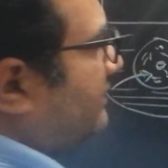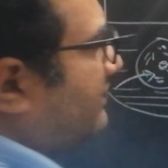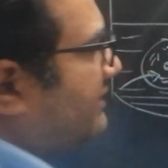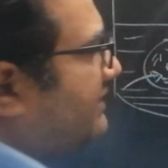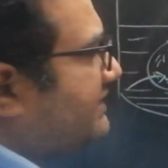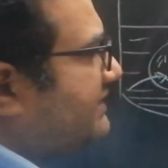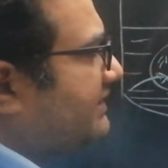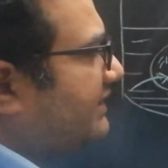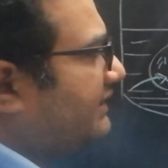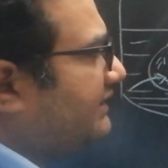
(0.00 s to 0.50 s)

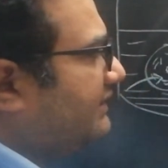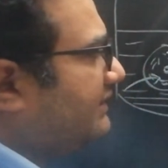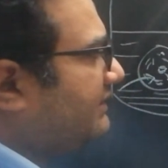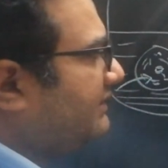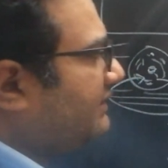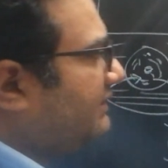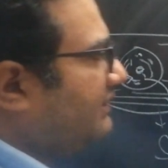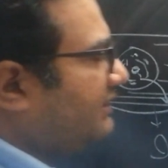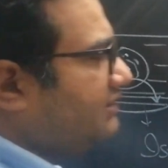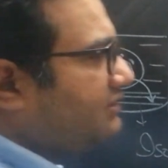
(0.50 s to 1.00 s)
cell
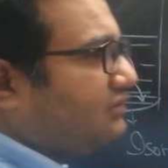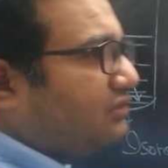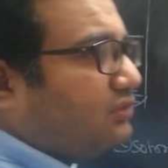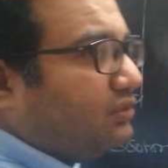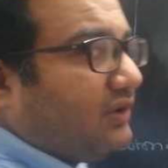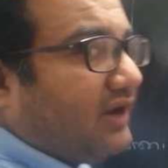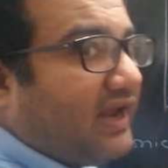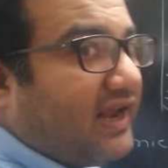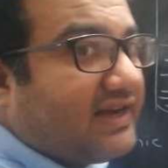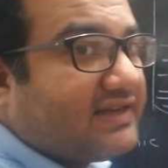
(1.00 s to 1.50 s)

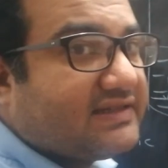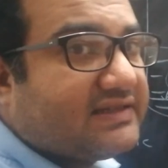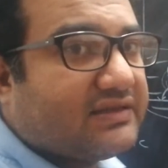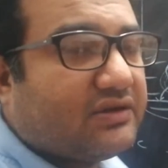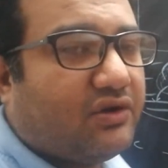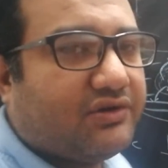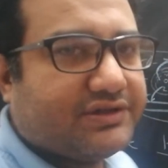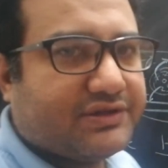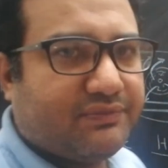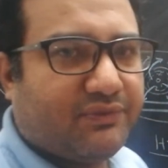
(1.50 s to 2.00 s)
through
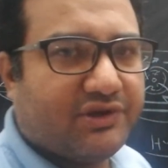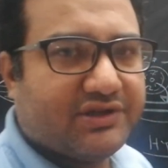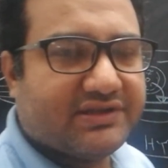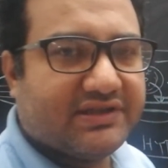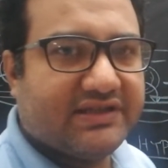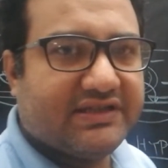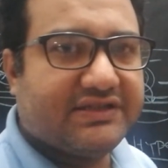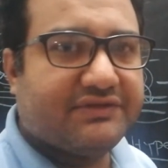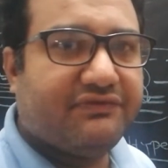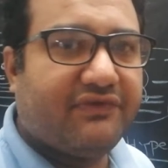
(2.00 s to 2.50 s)

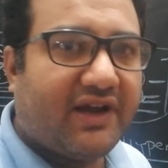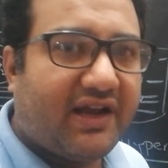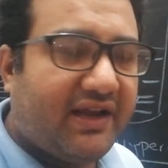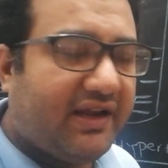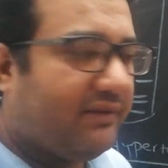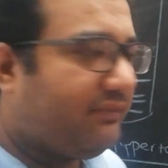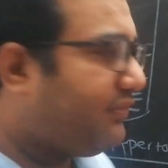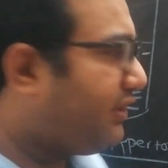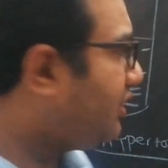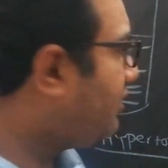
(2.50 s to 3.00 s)
exosmosis.
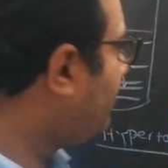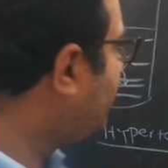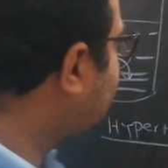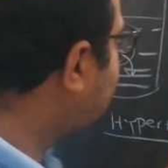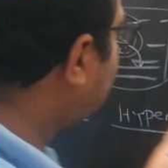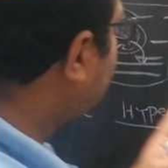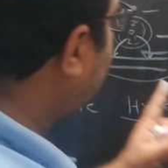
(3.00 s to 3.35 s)
Why? Because the